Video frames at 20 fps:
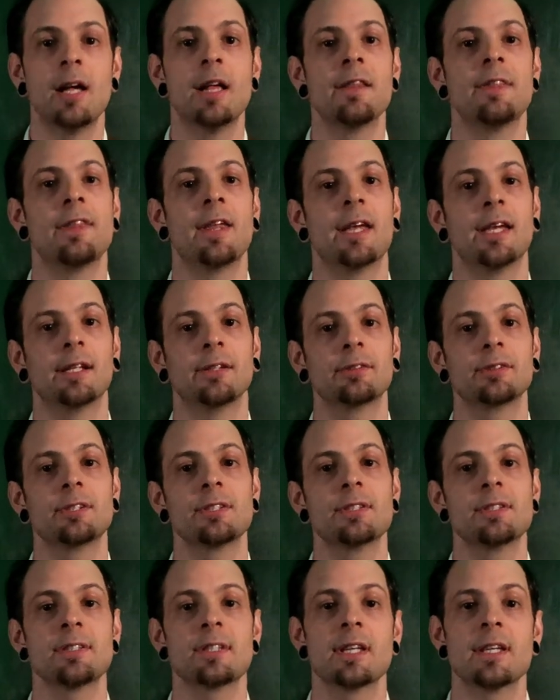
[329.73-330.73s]
The
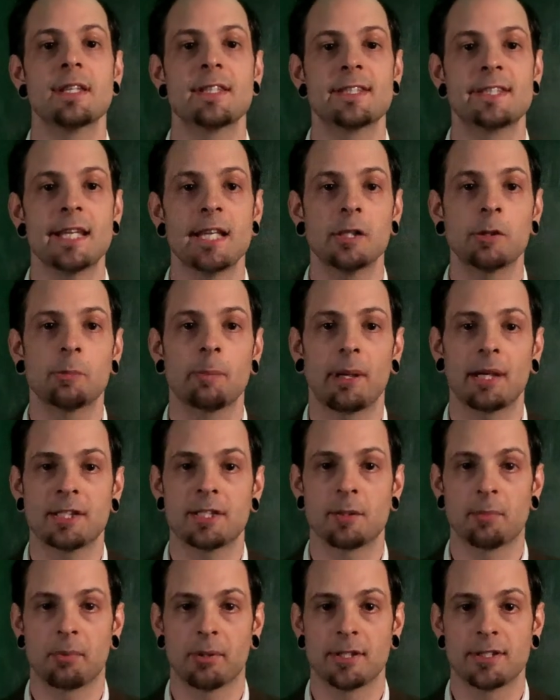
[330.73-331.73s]
Hiltons sailed back
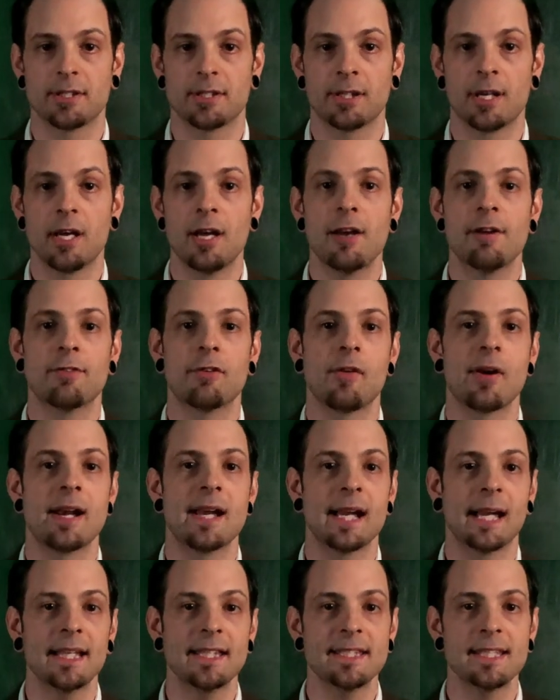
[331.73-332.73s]
to Britain for a
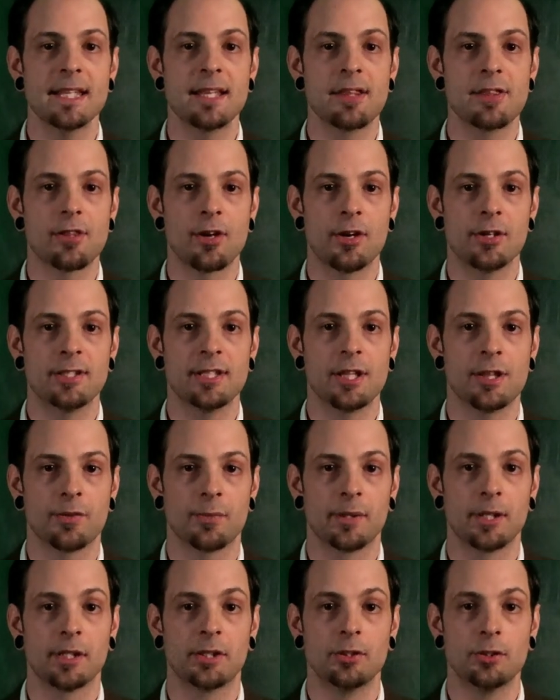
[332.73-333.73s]

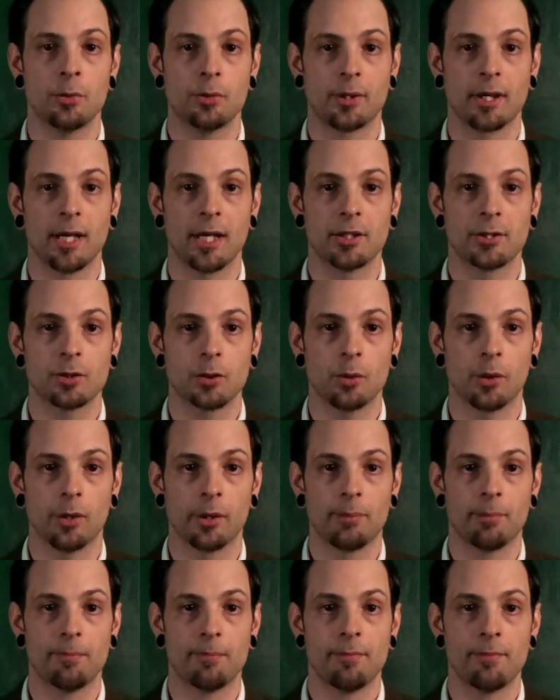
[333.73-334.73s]
1933 UK tour.
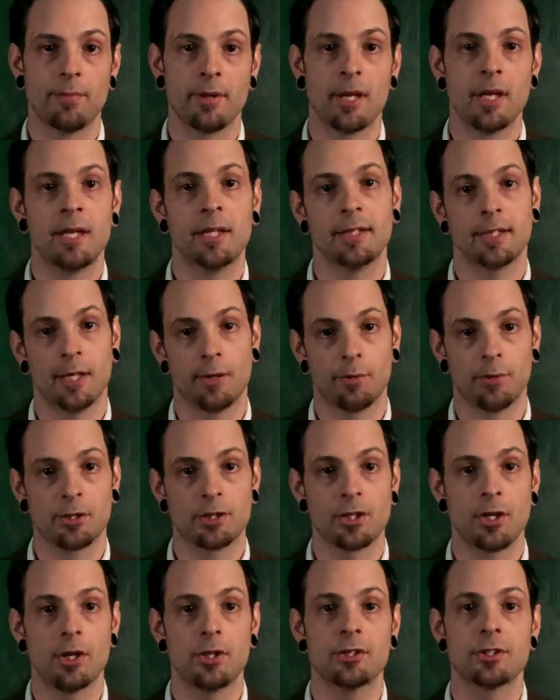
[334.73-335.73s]
They
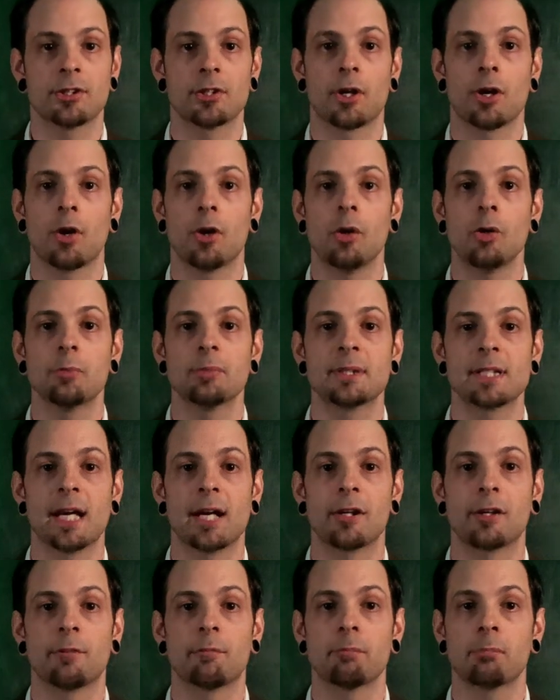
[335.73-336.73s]
returned to their
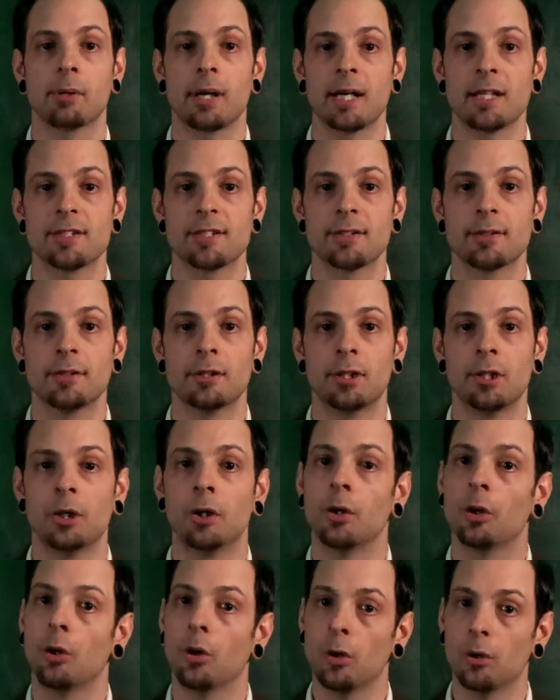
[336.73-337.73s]
hometown of Brighton
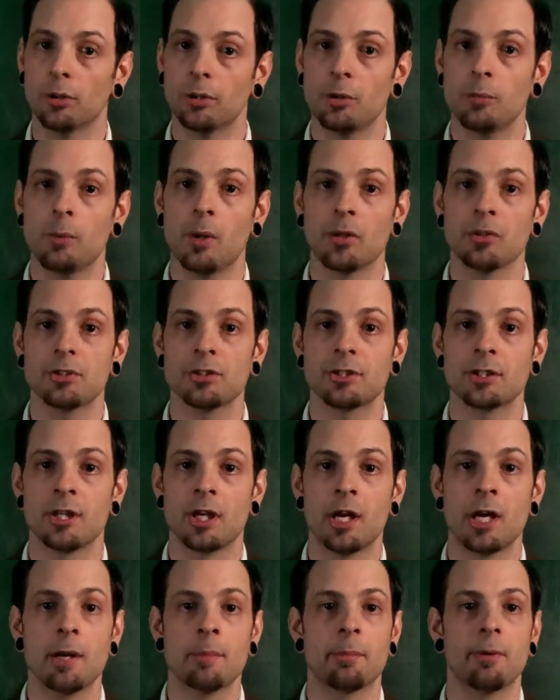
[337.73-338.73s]
only once,
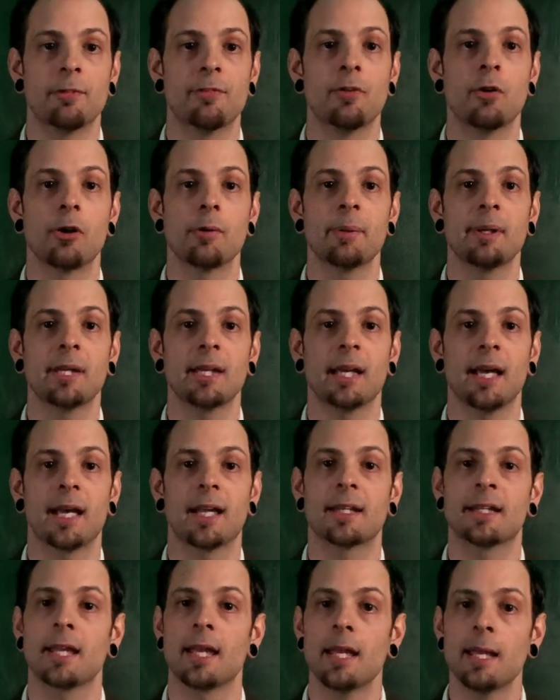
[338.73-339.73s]
performing
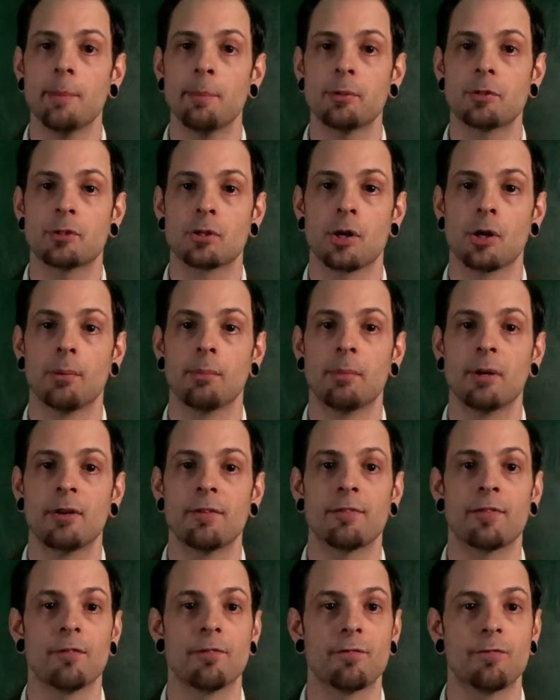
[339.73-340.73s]
at the Hippodrome
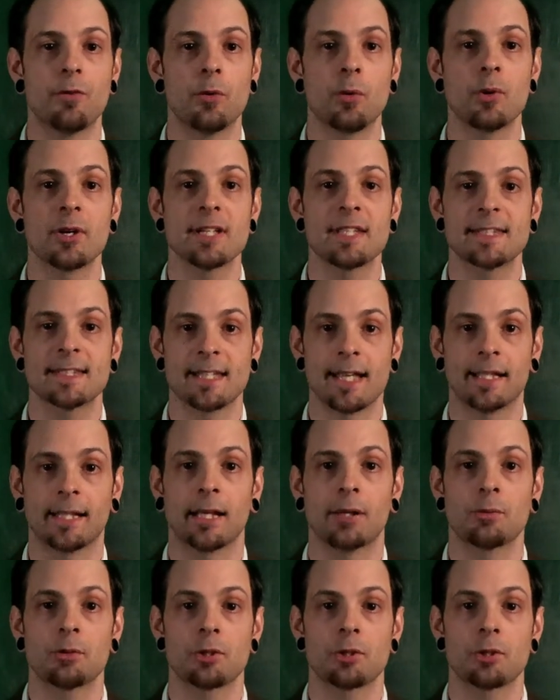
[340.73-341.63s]
for 4 sell-out